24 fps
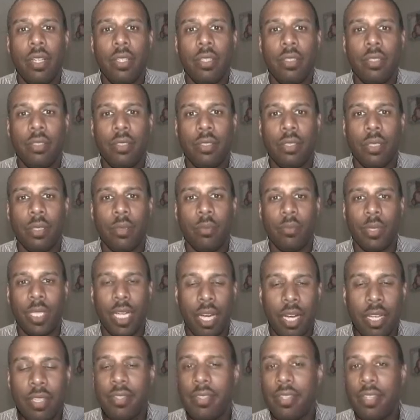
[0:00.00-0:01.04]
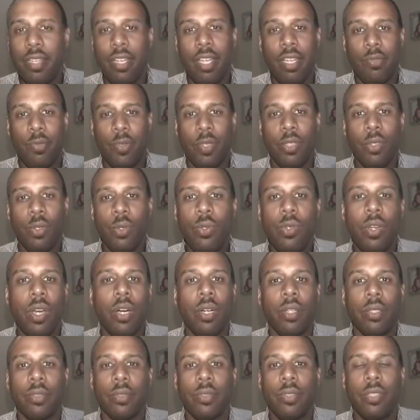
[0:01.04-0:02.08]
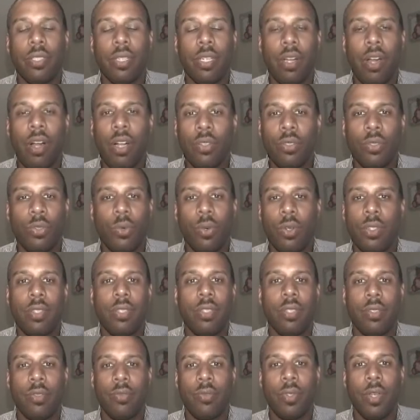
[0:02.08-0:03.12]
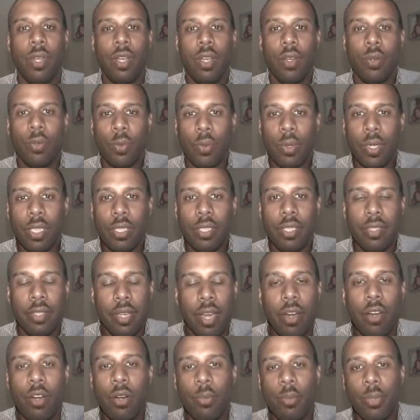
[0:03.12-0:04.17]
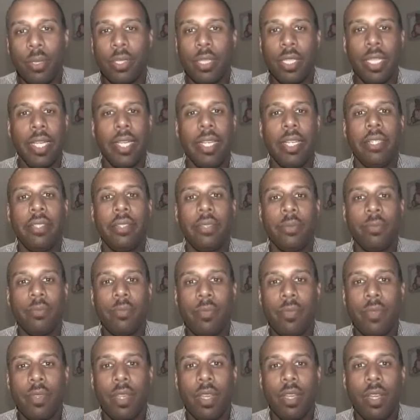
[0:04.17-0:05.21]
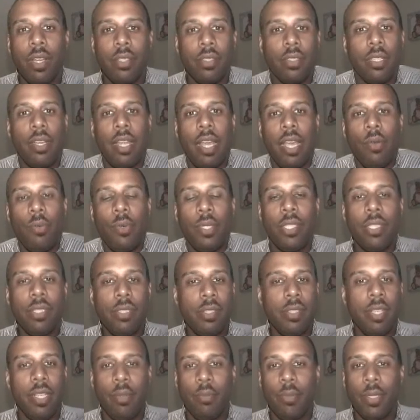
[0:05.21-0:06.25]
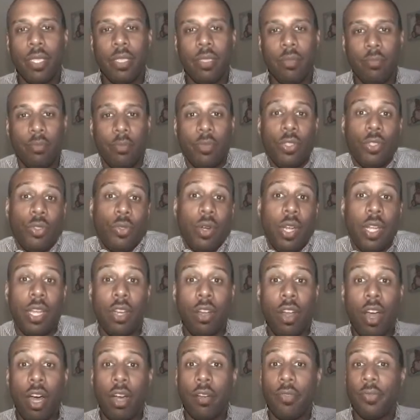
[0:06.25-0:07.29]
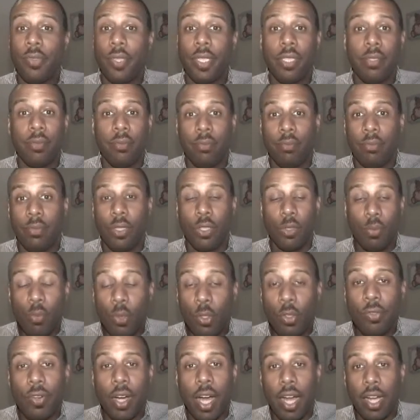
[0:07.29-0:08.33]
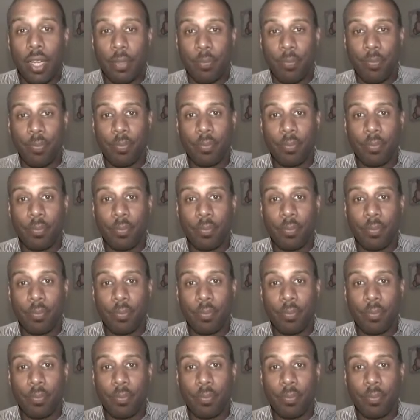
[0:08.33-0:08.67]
some cussing even, who knows, all sorts of really terrible things. Today we just seem to shrug it off and just move on.